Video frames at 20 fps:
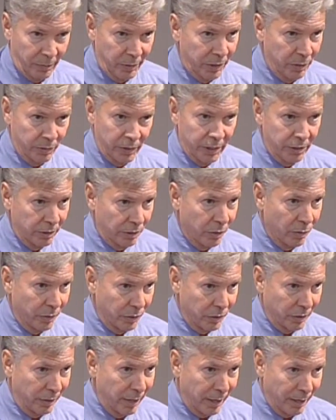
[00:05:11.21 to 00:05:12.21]
We don't need to go
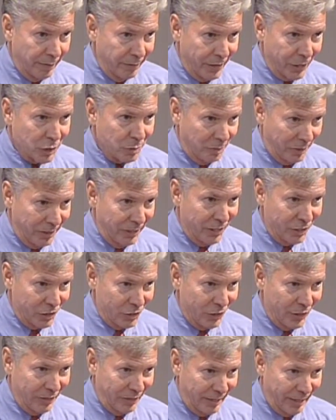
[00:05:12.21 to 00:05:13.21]
into a lot of
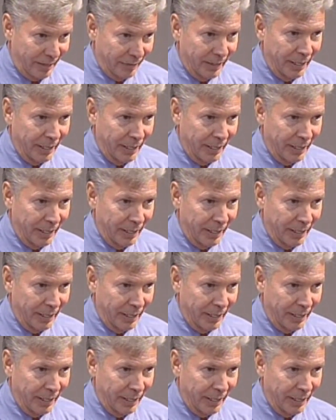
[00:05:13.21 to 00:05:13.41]
explanation on that.